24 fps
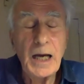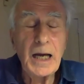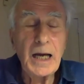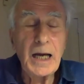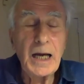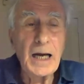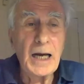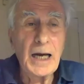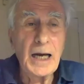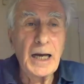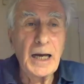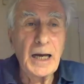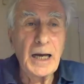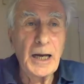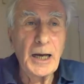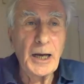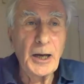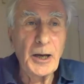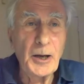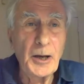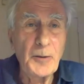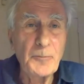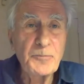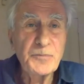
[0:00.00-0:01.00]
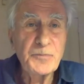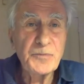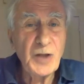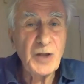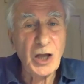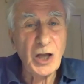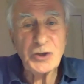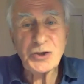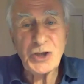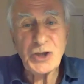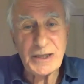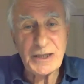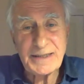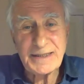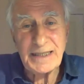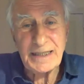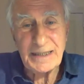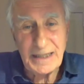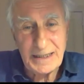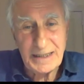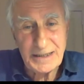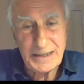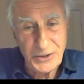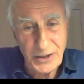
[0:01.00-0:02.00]
not just
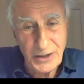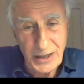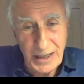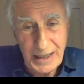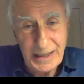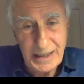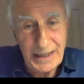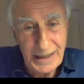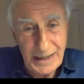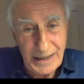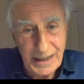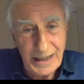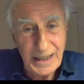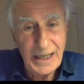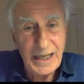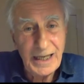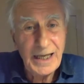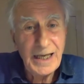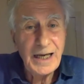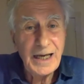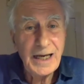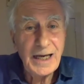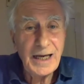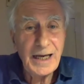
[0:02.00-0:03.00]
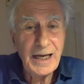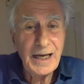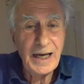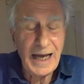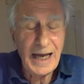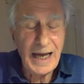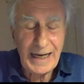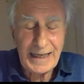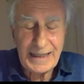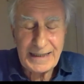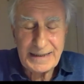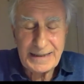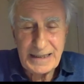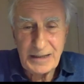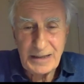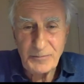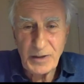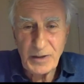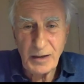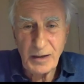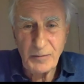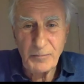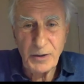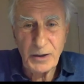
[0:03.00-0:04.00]
in Israeli
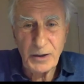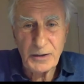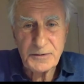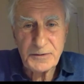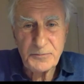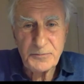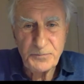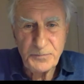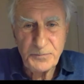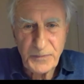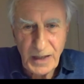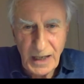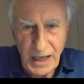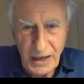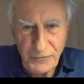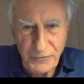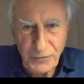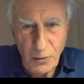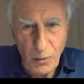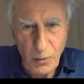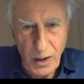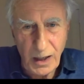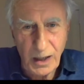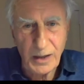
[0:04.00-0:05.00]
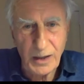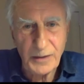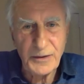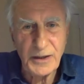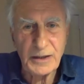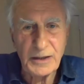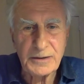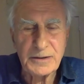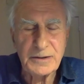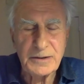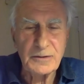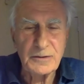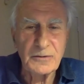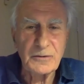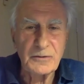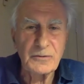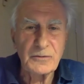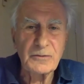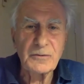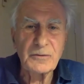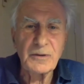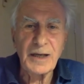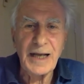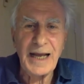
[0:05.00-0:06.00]
academia, but everywhere, that
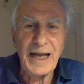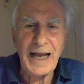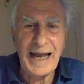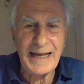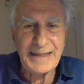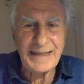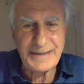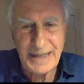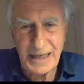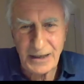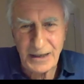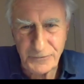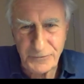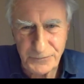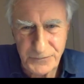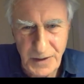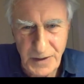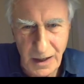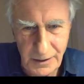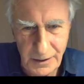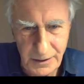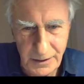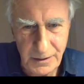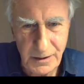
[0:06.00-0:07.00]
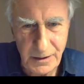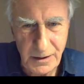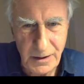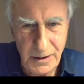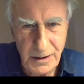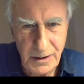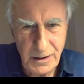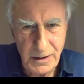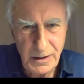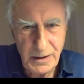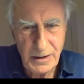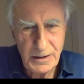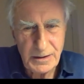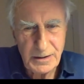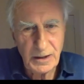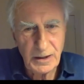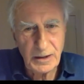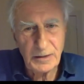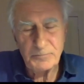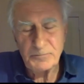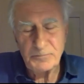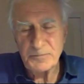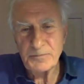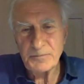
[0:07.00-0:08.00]
you had to have done
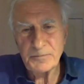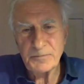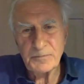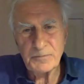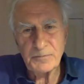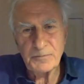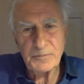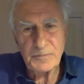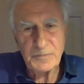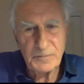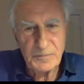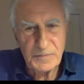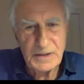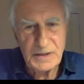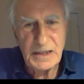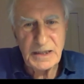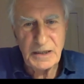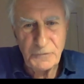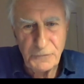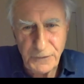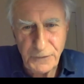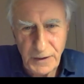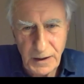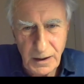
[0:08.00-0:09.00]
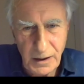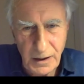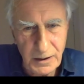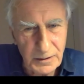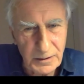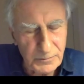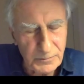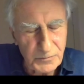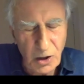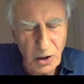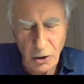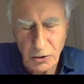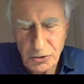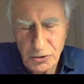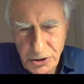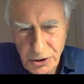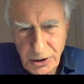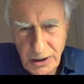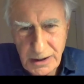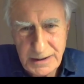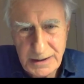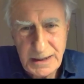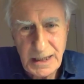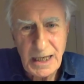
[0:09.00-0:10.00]
a
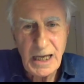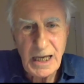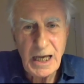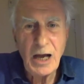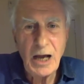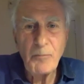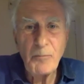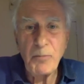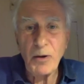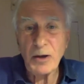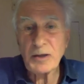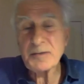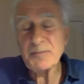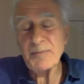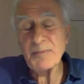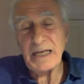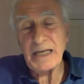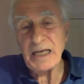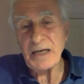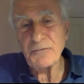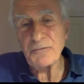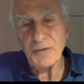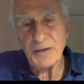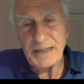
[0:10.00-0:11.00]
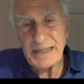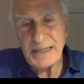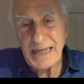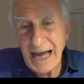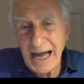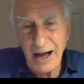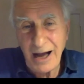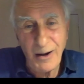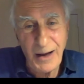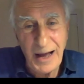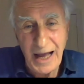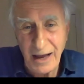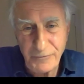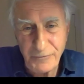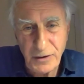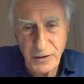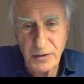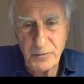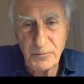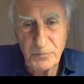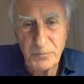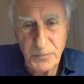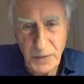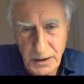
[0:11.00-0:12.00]
doctorate, possibly even now have
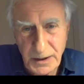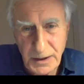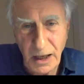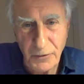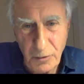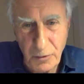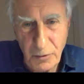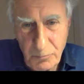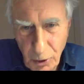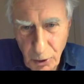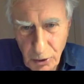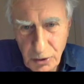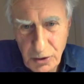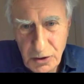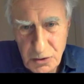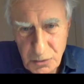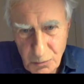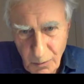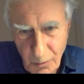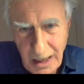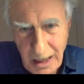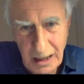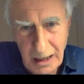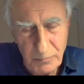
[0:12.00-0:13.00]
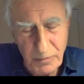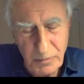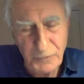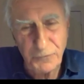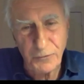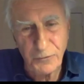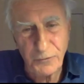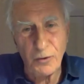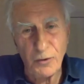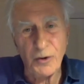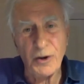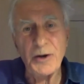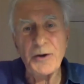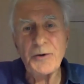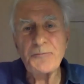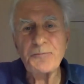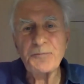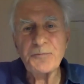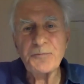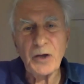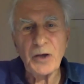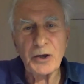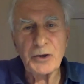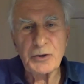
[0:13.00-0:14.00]
another book as well before
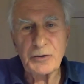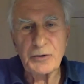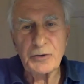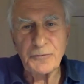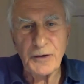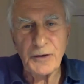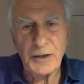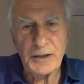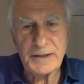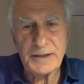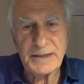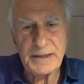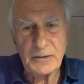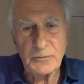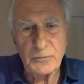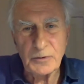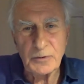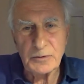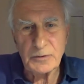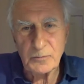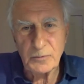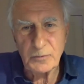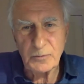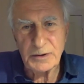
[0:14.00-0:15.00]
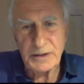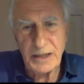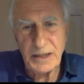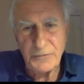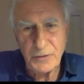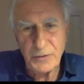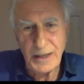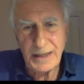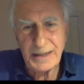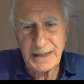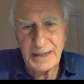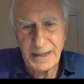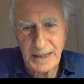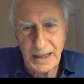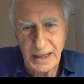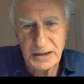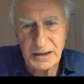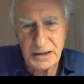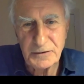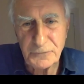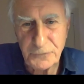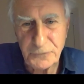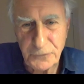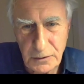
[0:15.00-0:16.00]
a university would give you any
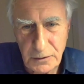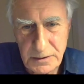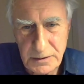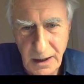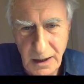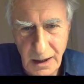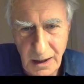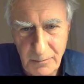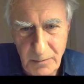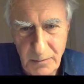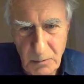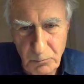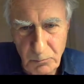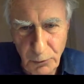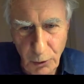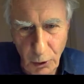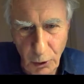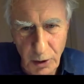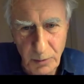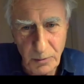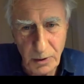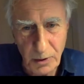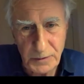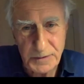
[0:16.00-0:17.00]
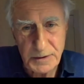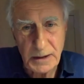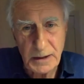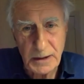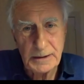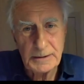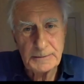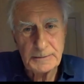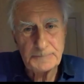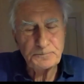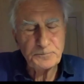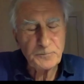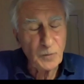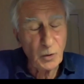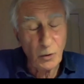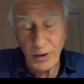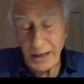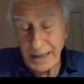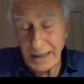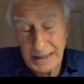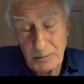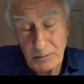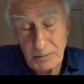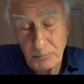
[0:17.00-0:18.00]
kind of full-time employment,
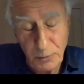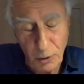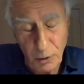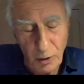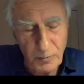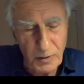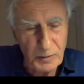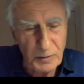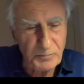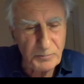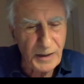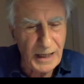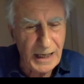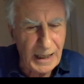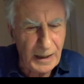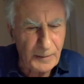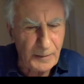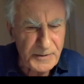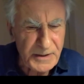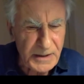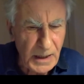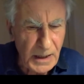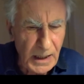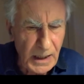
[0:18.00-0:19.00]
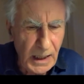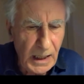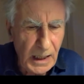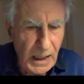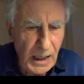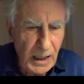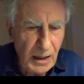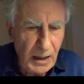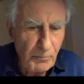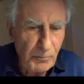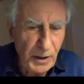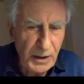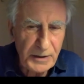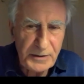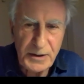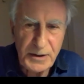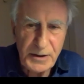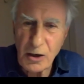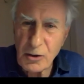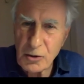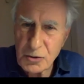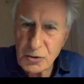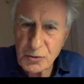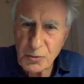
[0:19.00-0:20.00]
or any employment perhaps. But
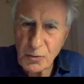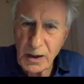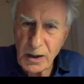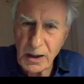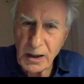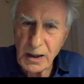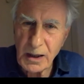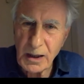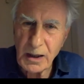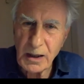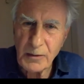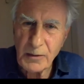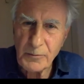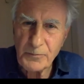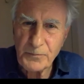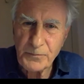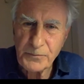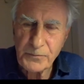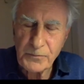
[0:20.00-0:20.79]
those were